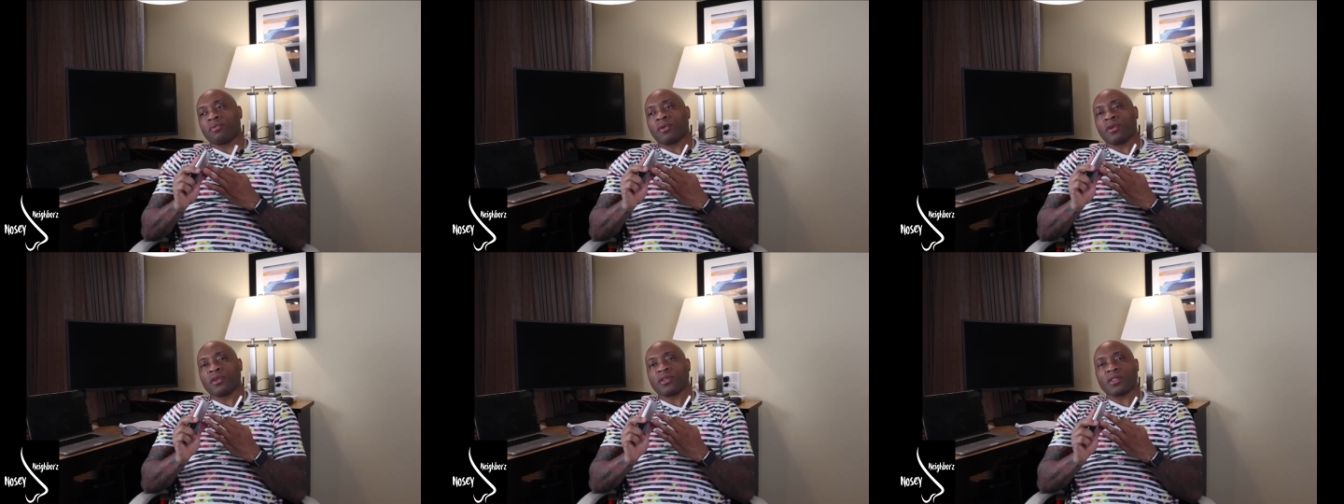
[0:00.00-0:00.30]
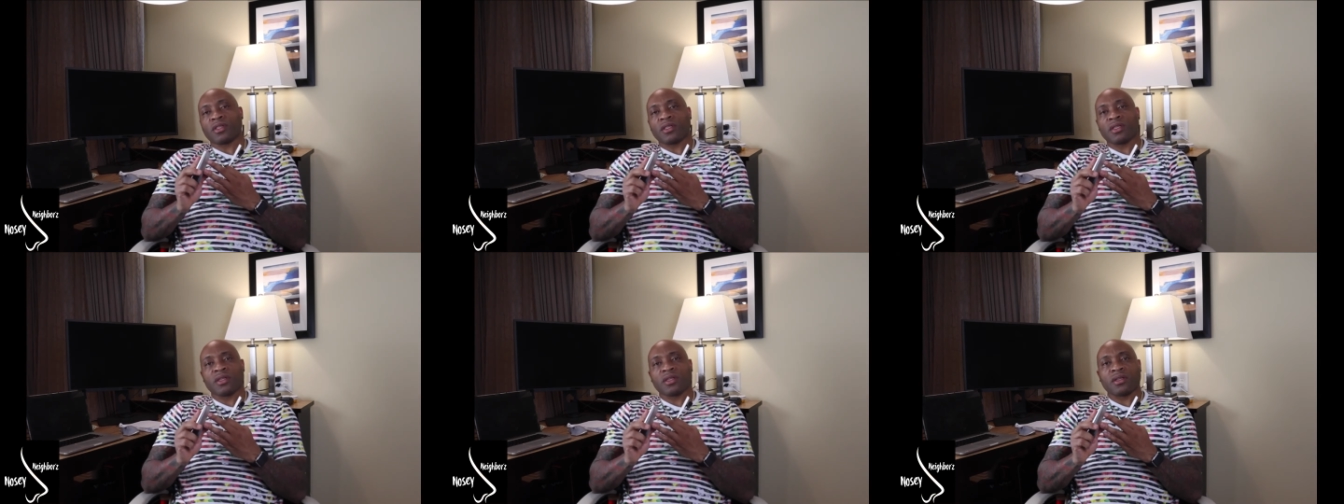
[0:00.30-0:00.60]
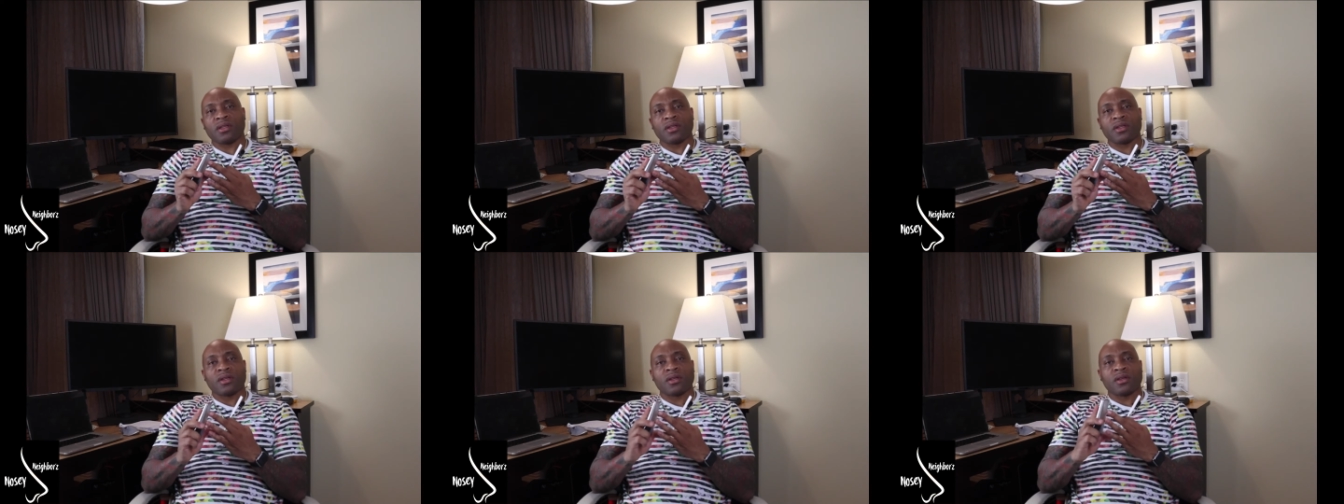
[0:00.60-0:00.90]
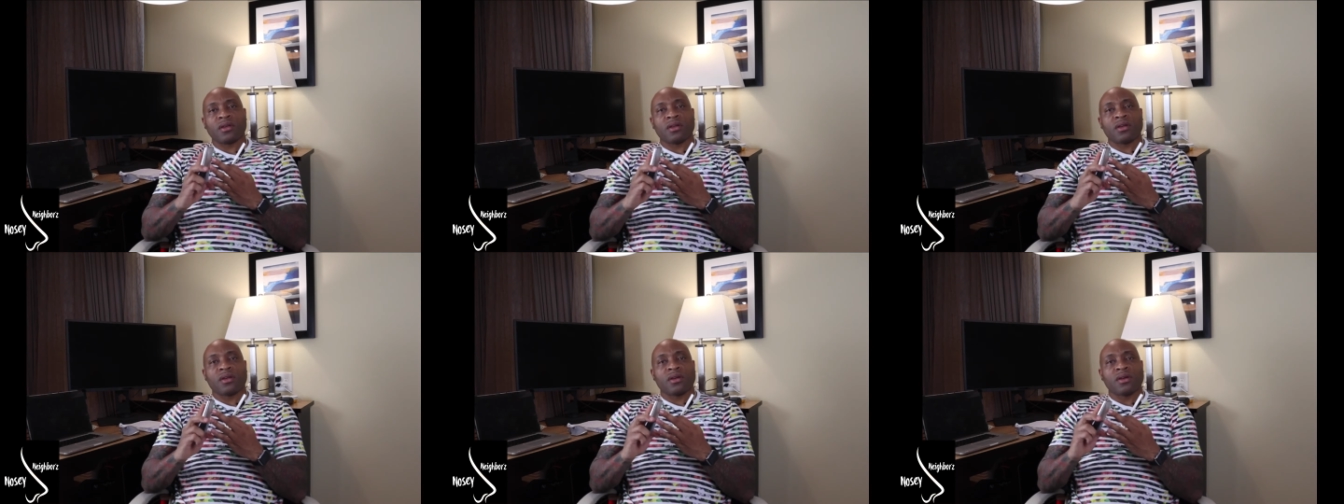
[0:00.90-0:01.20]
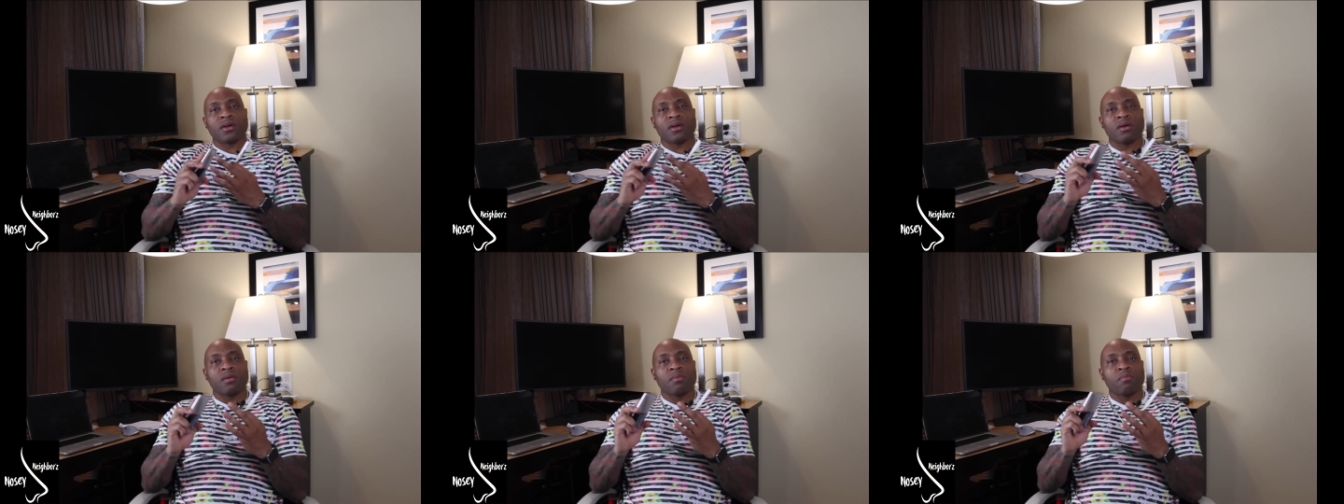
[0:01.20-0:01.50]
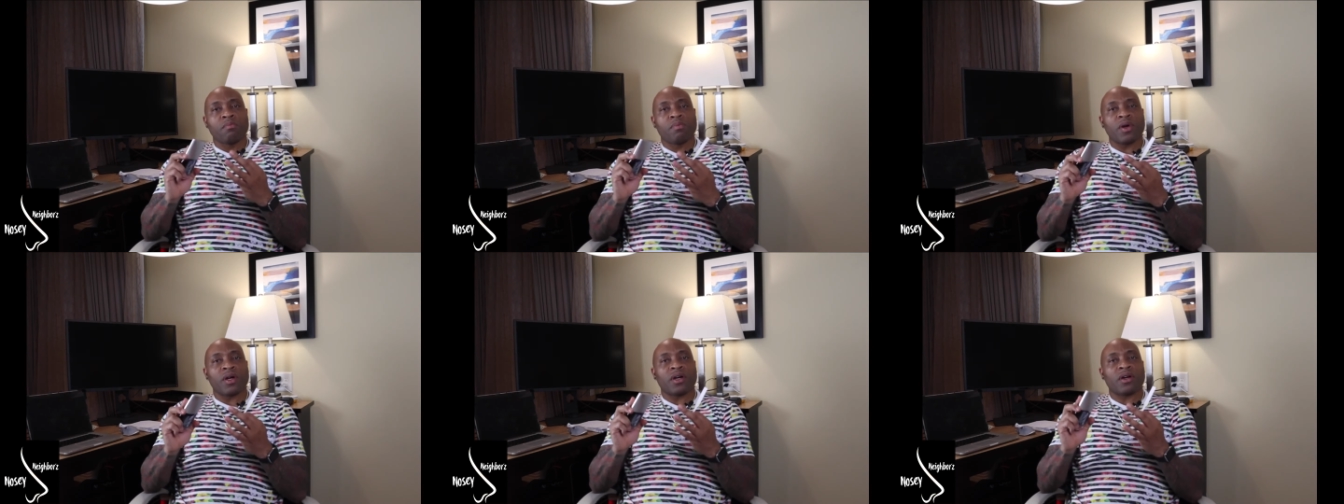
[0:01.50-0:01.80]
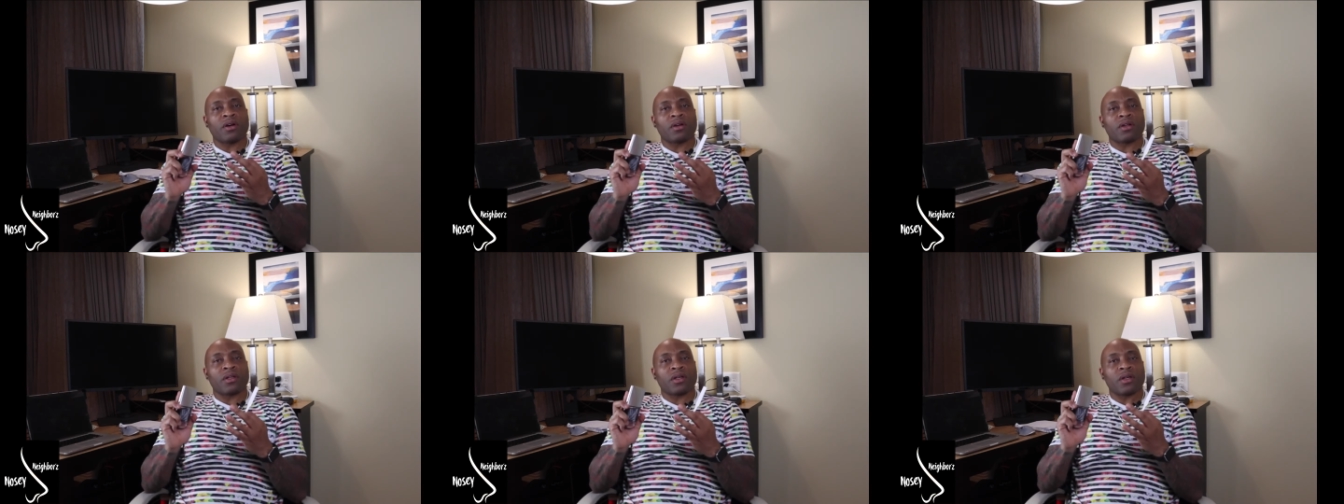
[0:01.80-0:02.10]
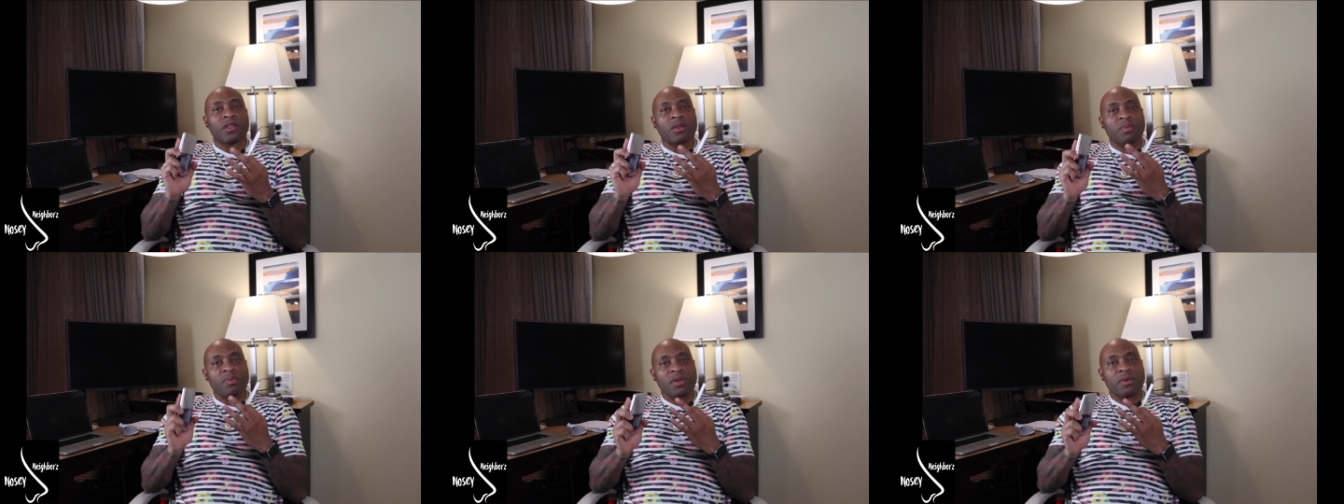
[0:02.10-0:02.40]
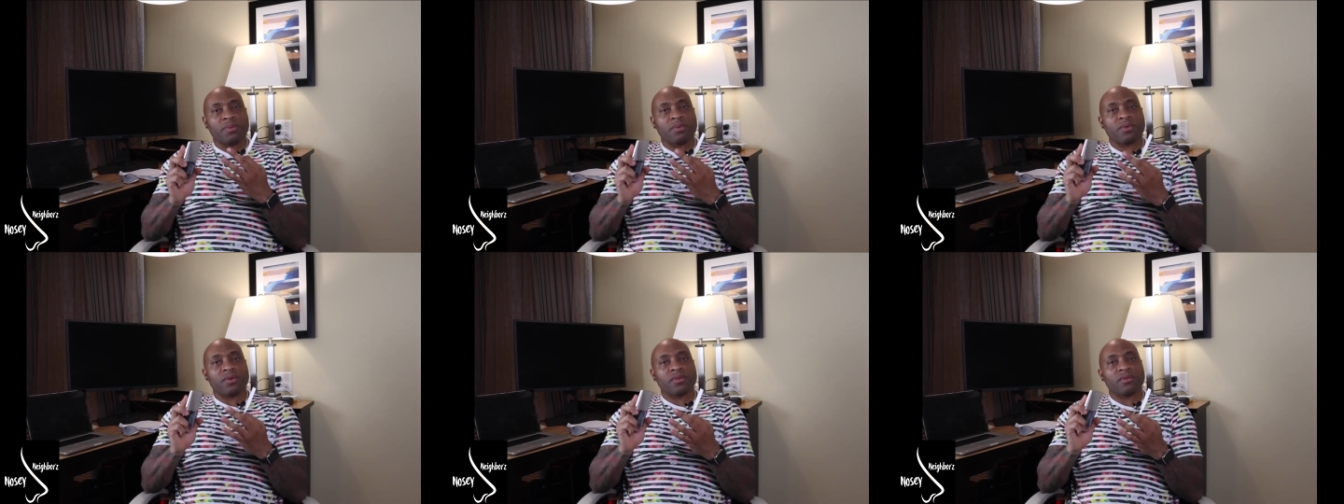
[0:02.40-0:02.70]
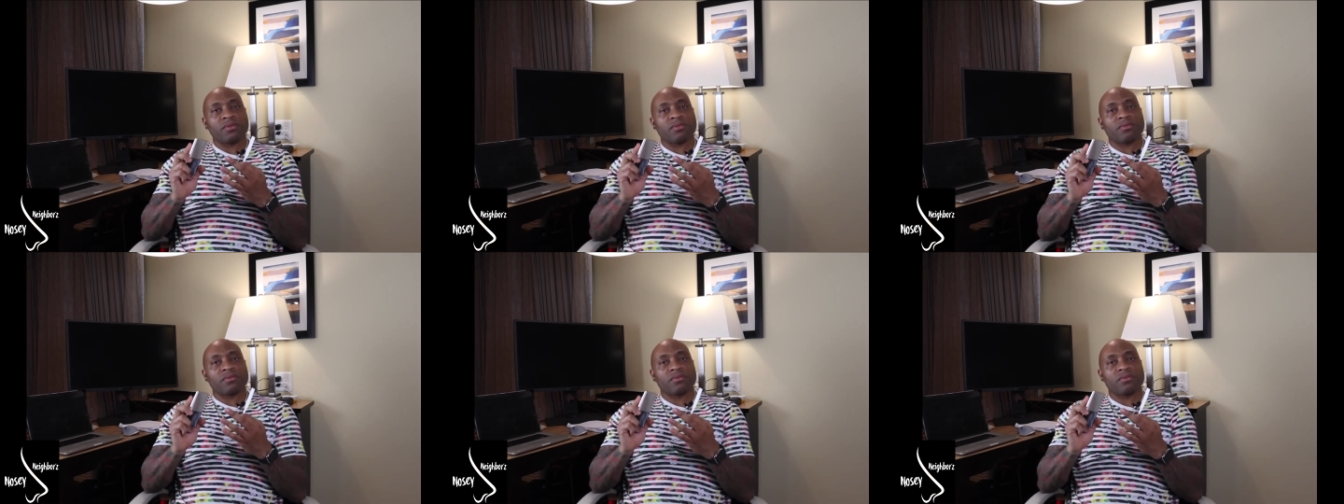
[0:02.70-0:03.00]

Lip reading: personally, but on other people,